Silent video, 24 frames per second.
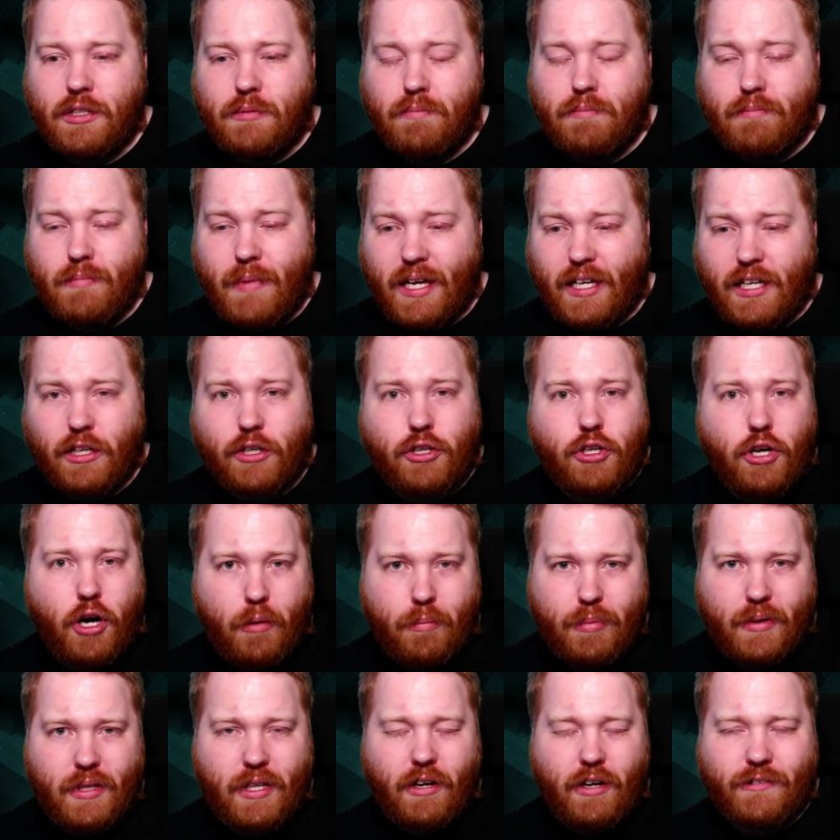make a
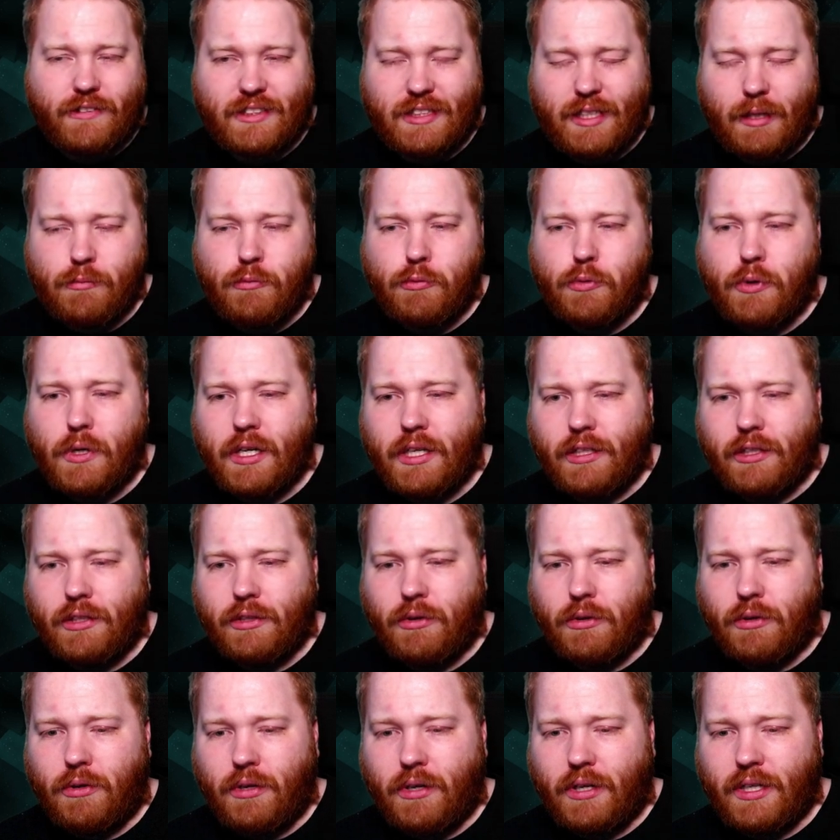copy of someone,
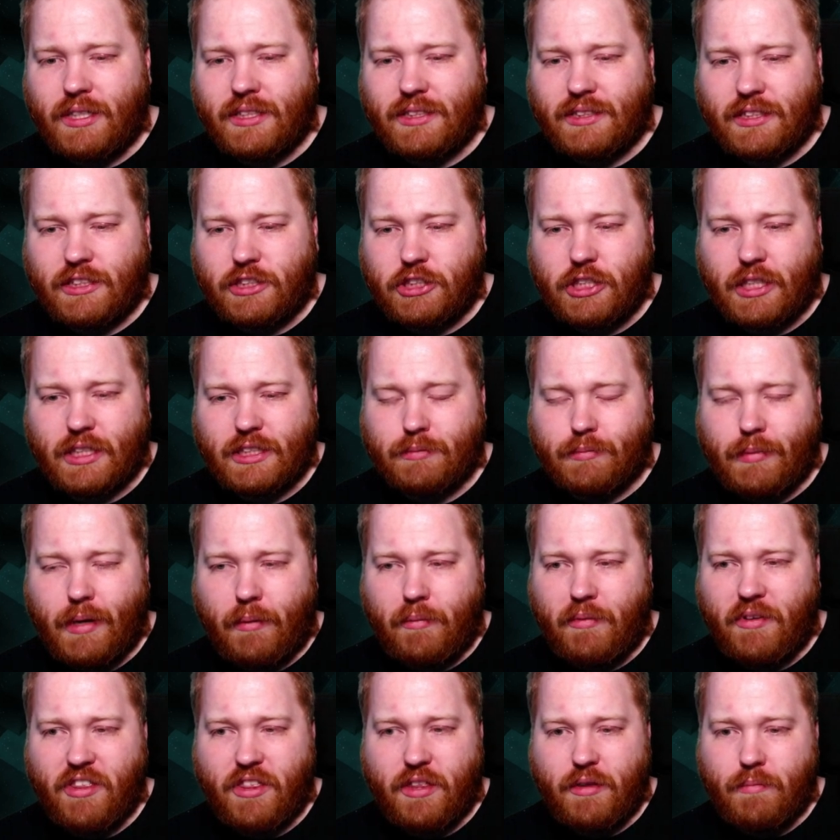or is it just
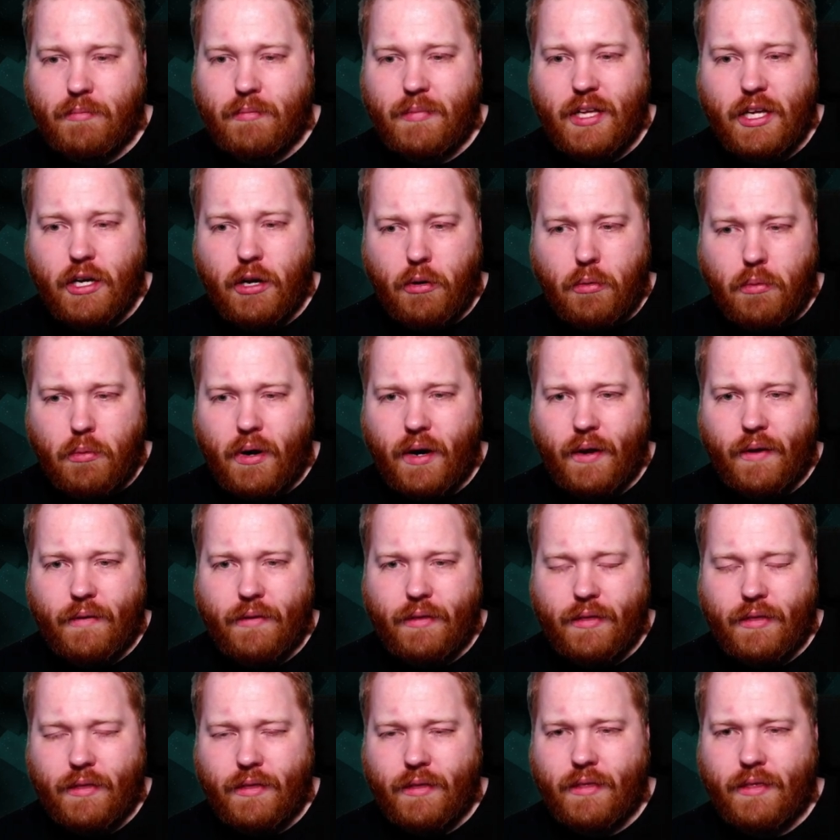maybe the Mio
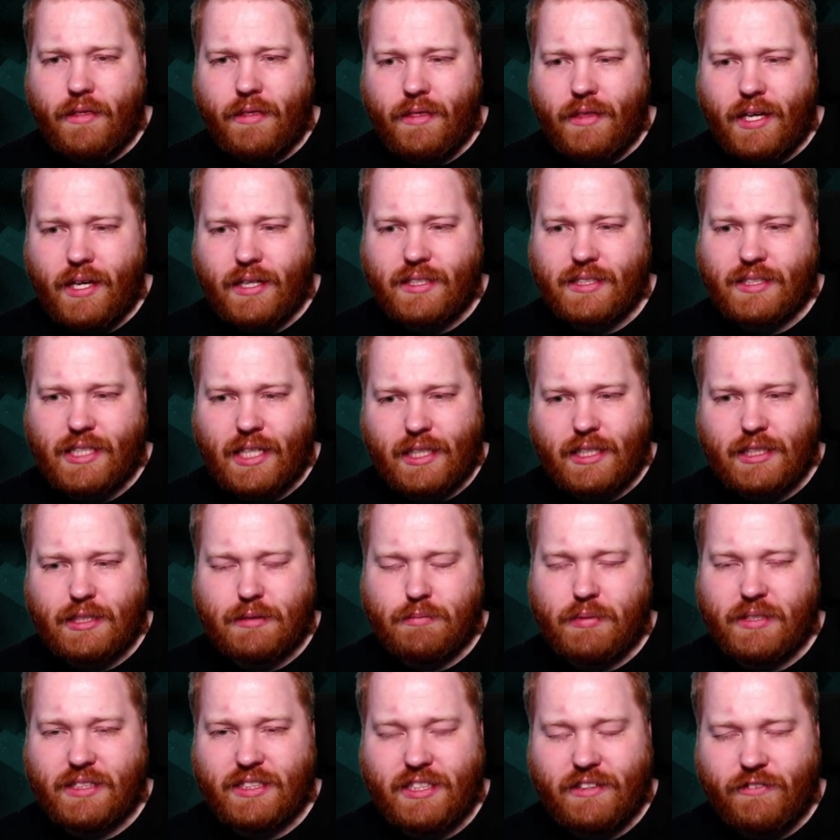one that is like a
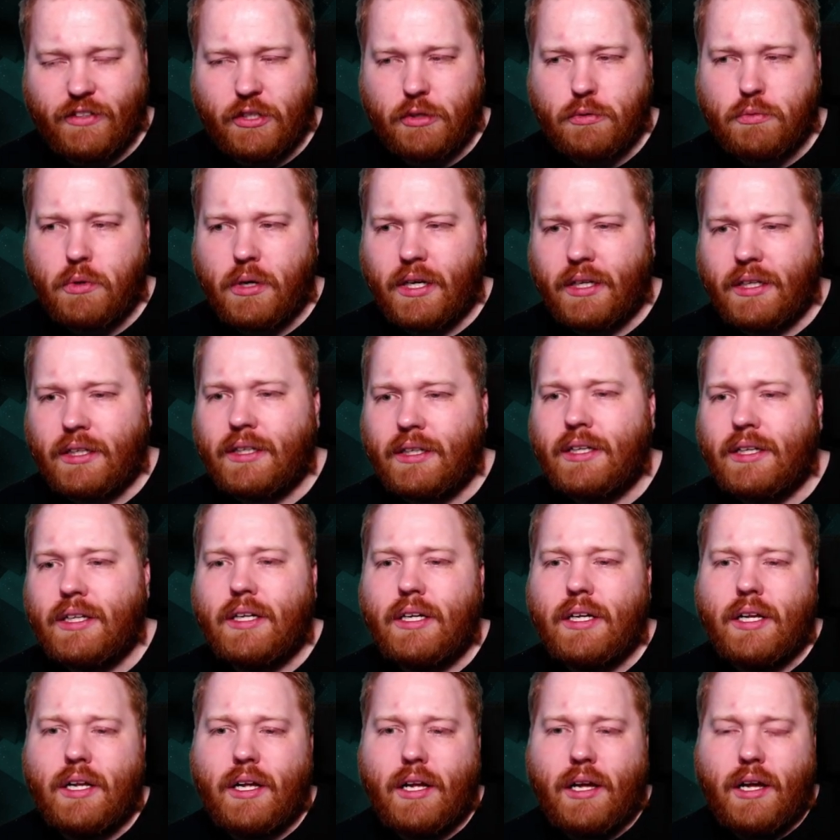specific one?
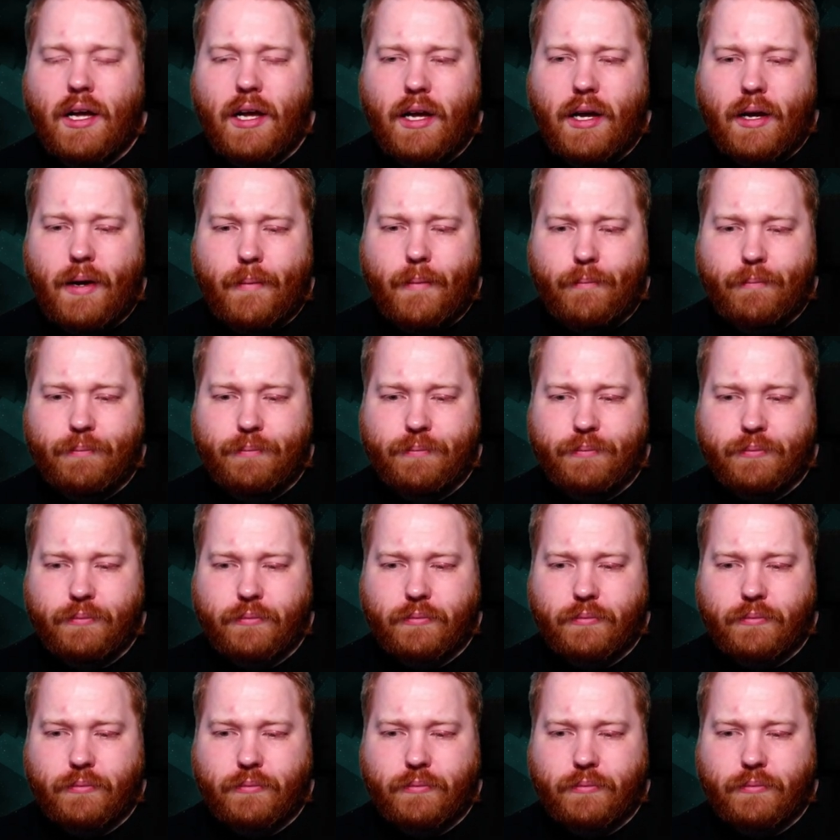And